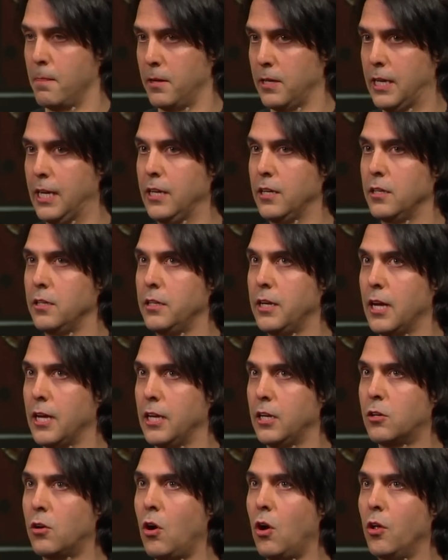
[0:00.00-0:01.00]
he yeah
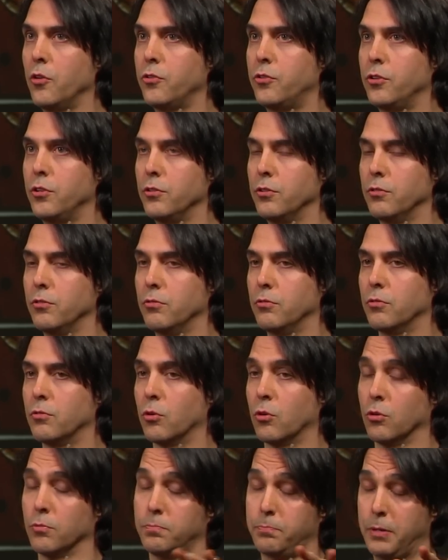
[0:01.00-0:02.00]
he calls it
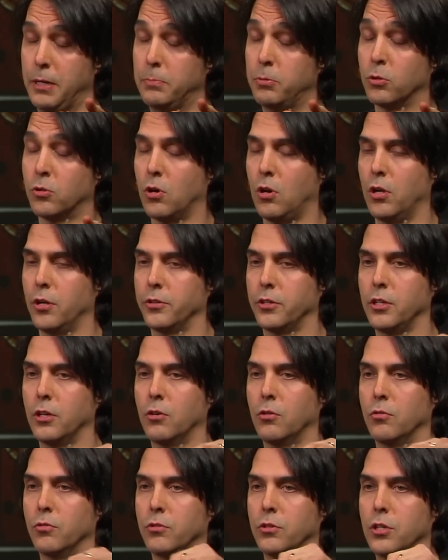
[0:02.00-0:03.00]
or people call it
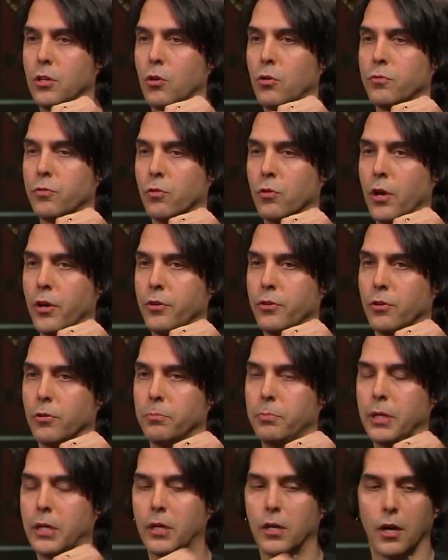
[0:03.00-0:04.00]
the, the over under
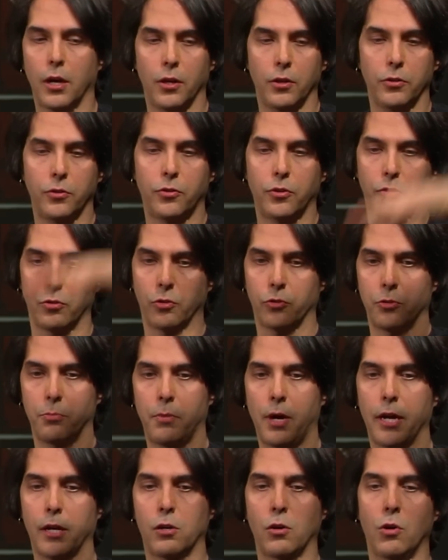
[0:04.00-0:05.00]
because there's a
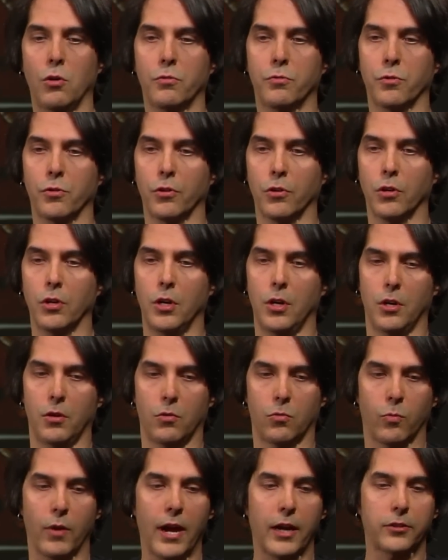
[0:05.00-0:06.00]
mic over
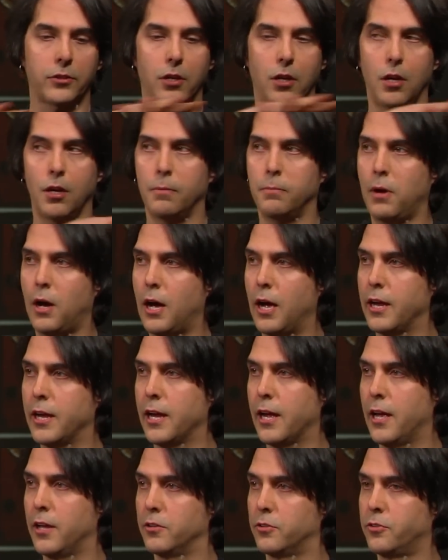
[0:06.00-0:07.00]
rack tom, hi
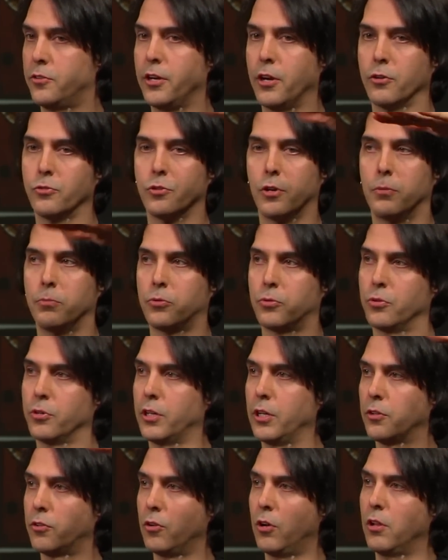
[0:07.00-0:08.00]
hat, snare drum, right. sort
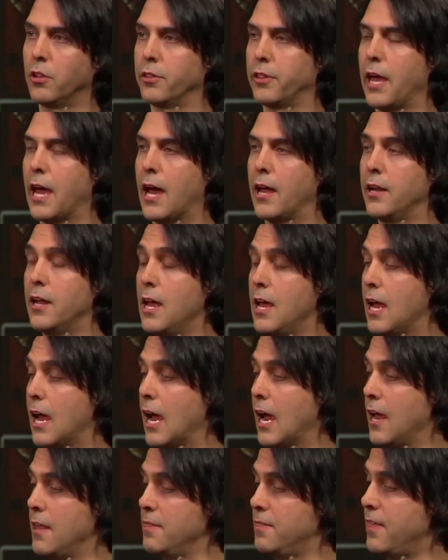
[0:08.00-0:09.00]
of gets all of that.
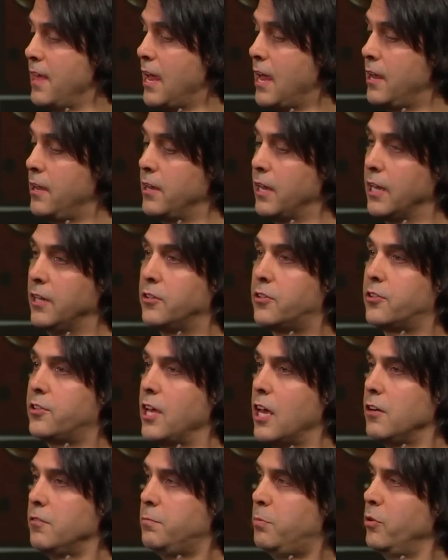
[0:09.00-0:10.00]
Yeah. And then
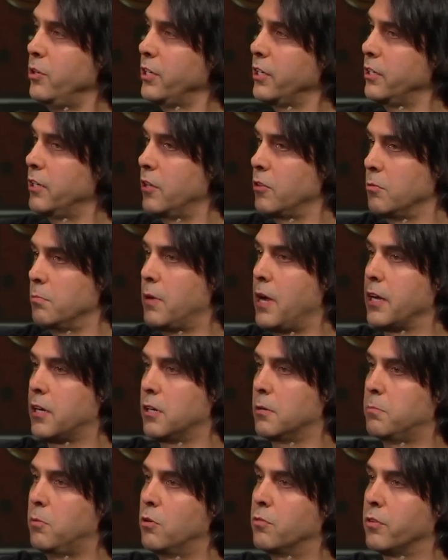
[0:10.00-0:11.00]
instead of putting another mic
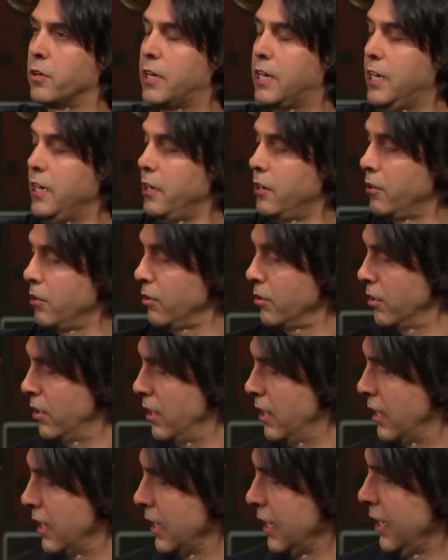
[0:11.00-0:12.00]
up over here,
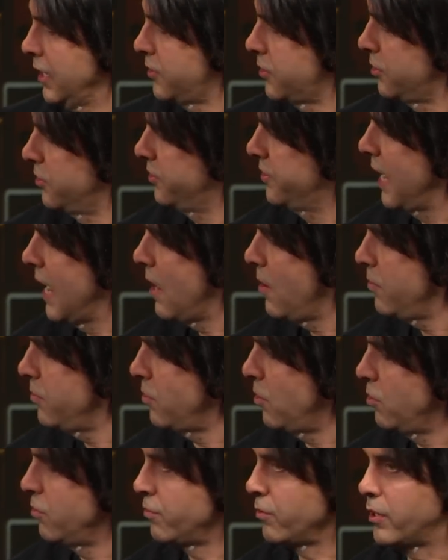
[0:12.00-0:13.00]
it's
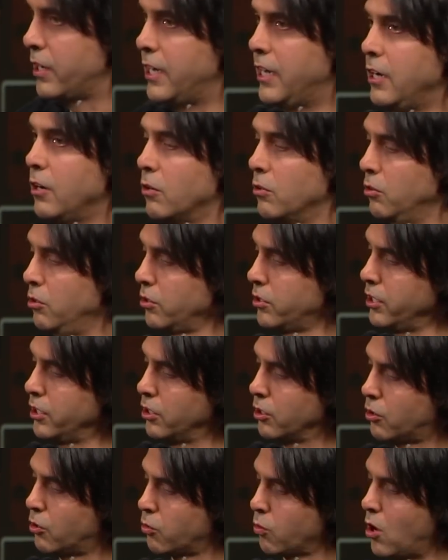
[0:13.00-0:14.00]
down over here
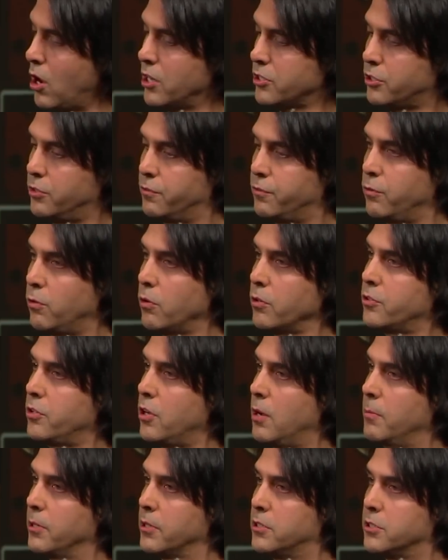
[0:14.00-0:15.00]
looking across the floor
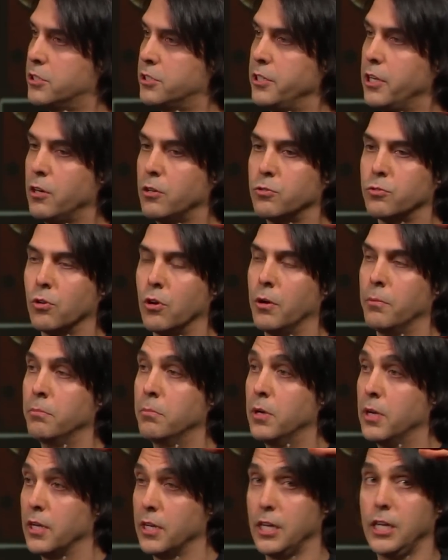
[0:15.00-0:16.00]
tom at the snare
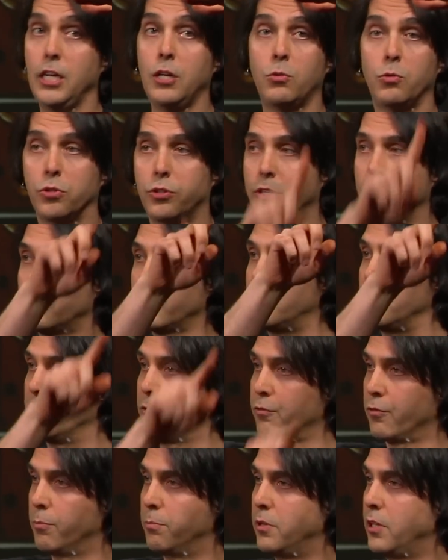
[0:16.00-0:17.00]
drum, equidistant
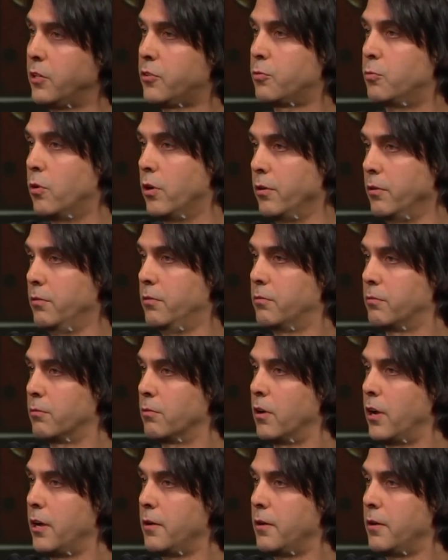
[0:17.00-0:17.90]
uh, from this oh. one. I'm right?